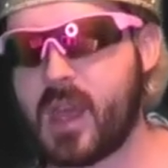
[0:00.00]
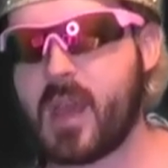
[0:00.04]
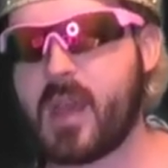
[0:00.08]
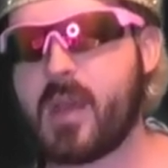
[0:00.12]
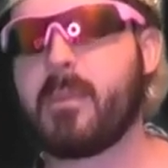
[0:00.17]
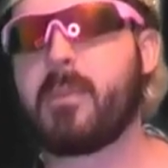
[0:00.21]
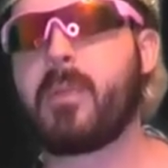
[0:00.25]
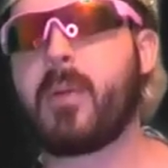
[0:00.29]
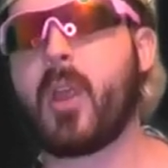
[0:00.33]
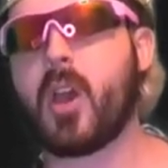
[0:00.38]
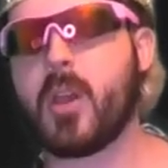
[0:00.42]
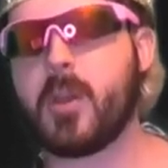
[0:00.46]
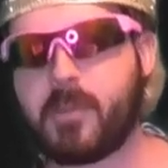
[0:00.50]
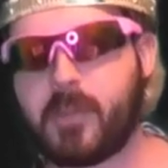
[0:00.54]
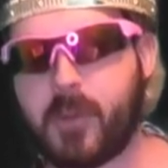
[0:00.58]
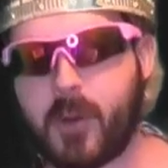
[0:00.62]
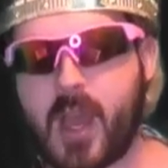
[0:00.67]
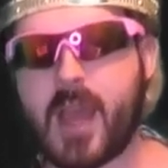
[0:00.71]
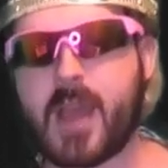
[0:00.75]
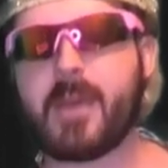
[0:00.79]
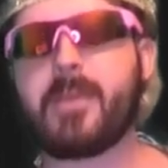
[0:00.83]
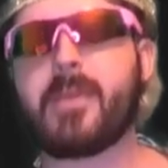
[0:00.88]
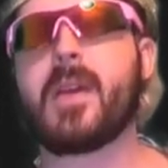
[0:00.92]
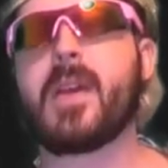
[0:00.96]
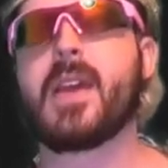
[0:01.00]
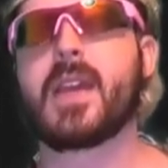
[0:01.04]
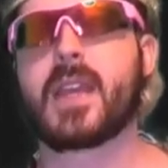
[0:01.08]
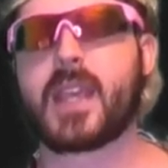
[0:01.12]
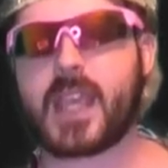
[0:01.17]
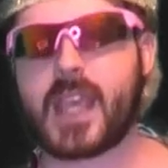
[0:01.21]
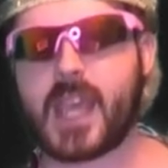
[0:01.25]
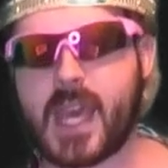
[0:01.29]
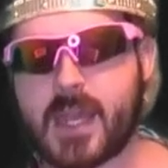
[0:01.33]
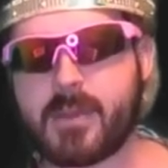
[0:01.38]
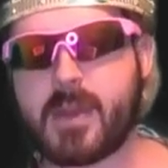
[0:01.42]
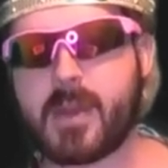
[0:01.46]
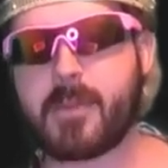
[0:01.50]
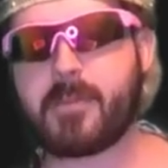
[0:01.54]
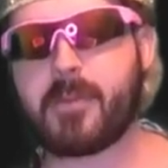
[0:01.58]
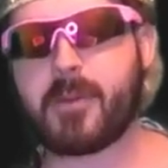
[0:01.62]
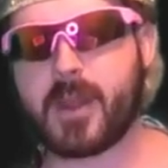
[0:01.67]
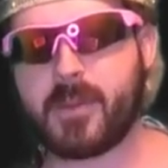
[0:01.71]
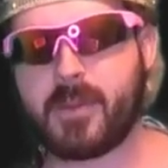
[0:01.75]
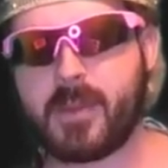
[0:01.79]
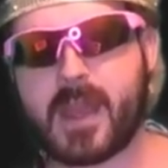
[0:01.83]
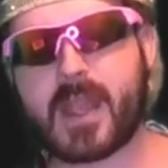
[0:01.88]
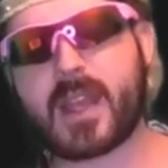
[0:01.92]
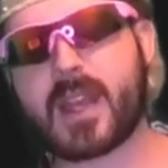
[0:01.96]
Blowpipe, gonna be
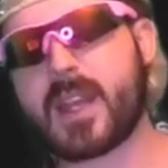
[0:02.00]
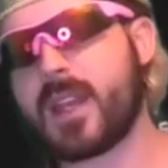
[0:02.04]
pretty big.